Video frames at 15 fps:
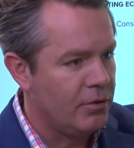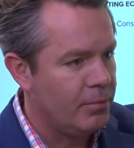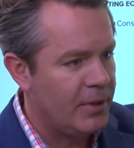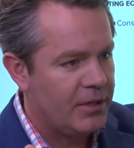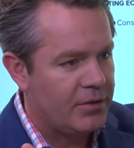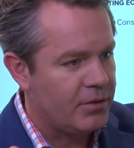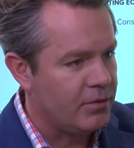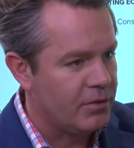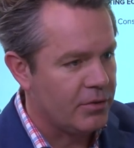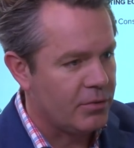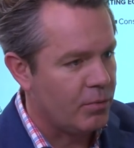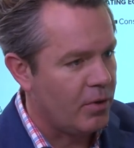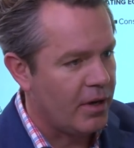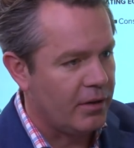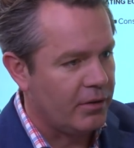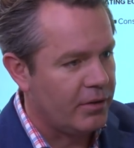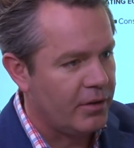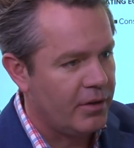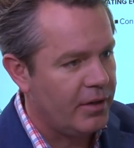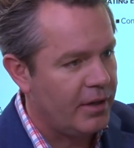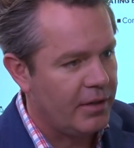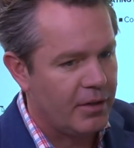newbies who just want to
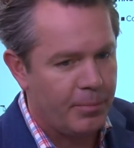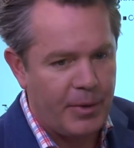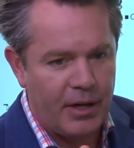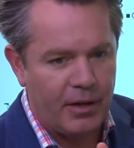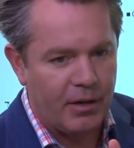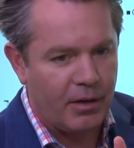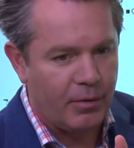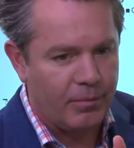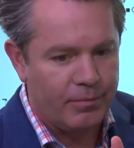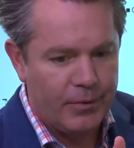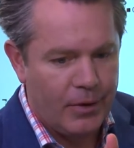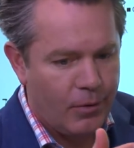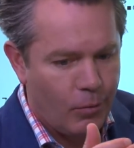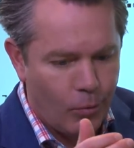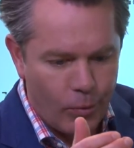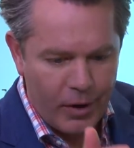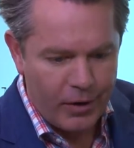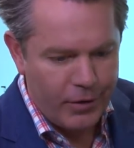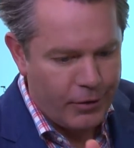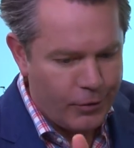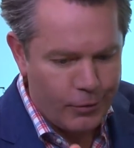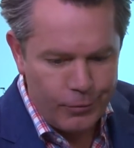learn. And depending on where
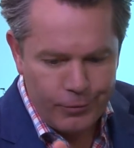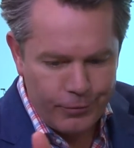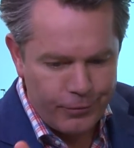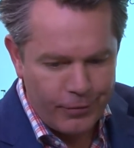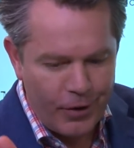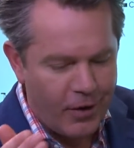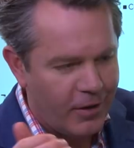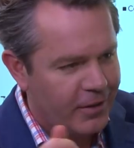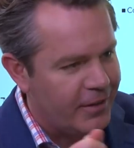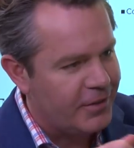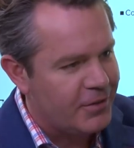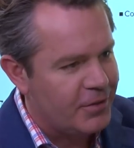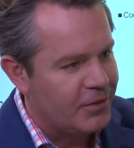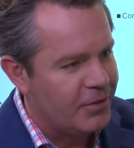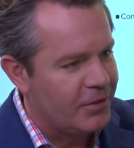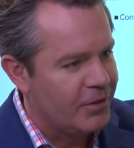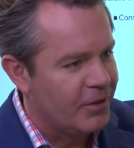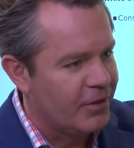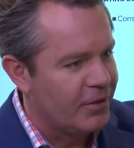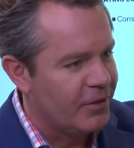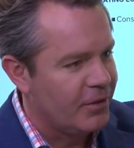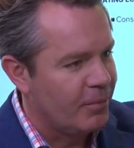you fall into
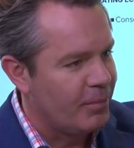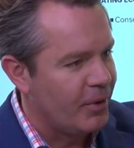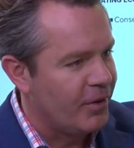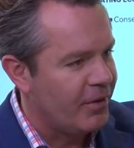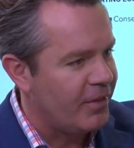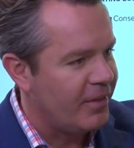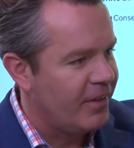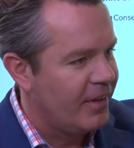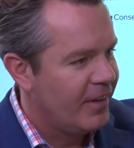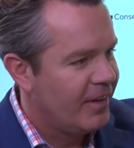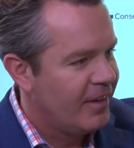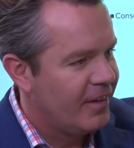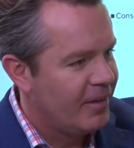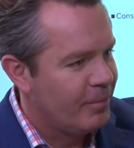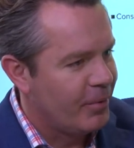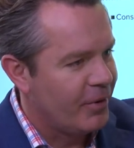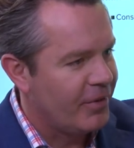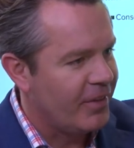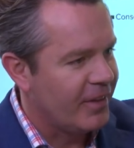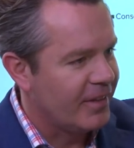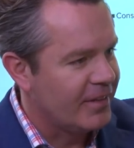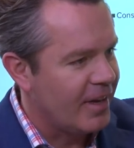your, your birth,
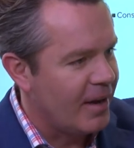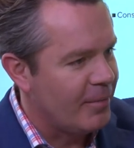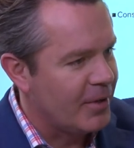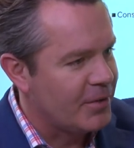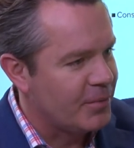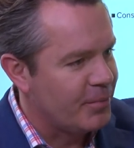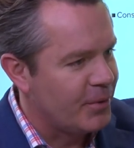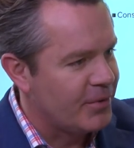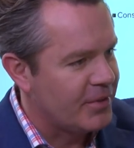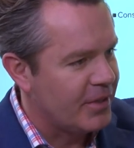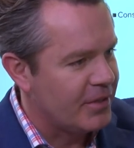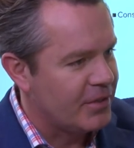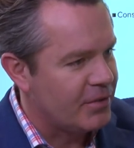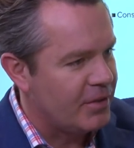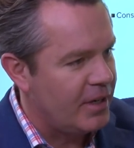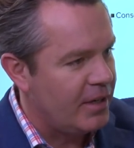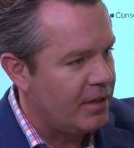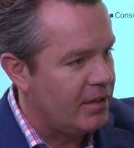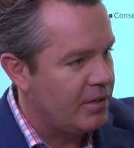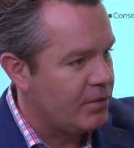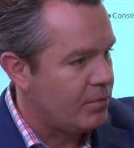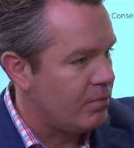birthing time, I suppose, on the street
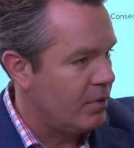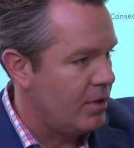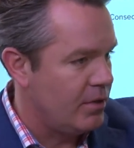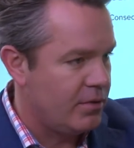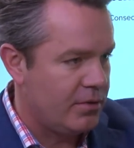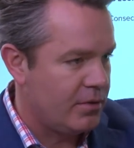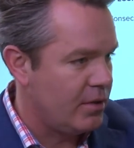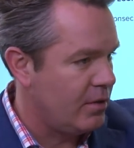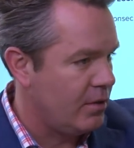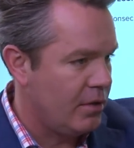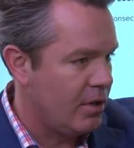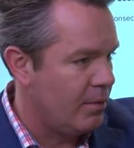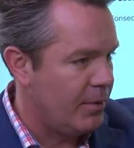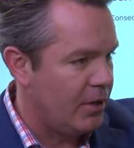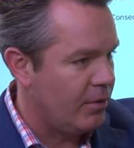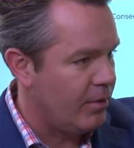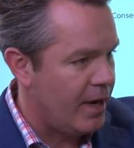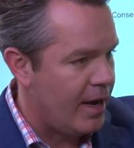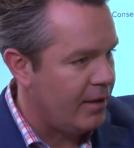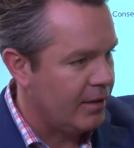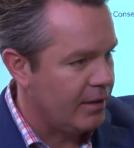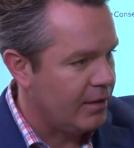is, is going to be your
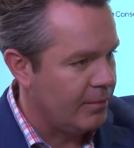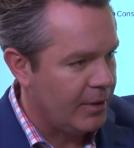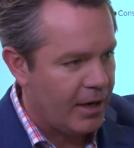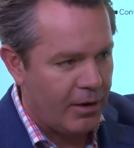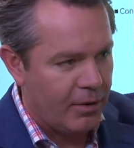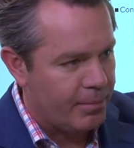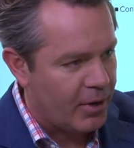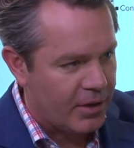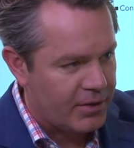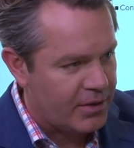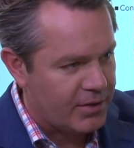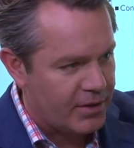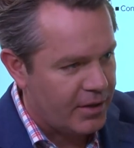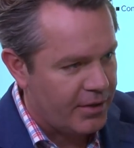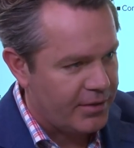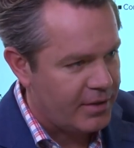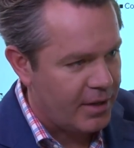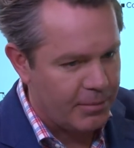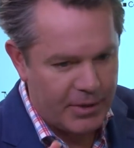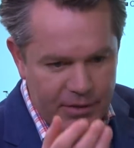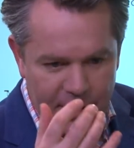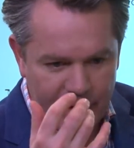reality. I mean, yes. Howard Marks says it all the
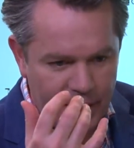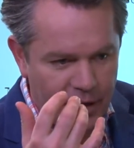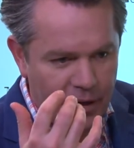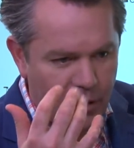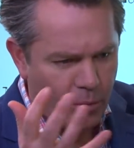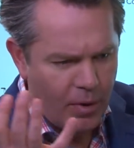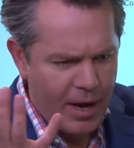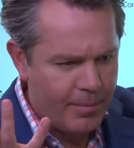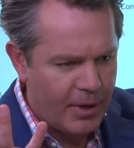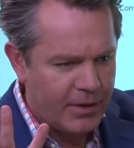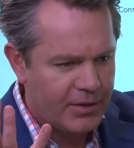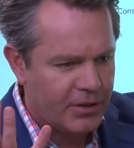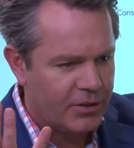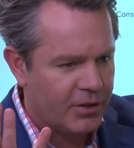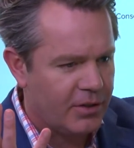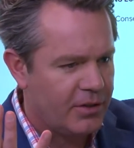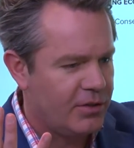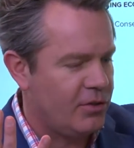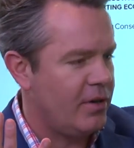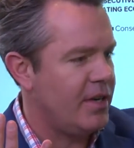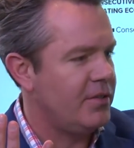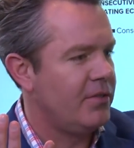time. He's like, why am I such a good
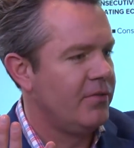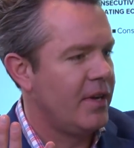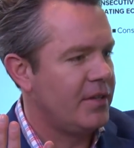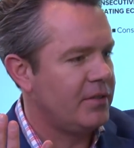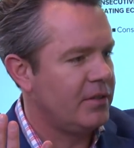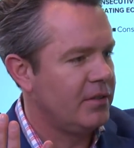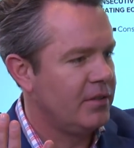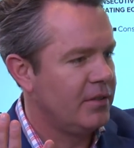distress investor?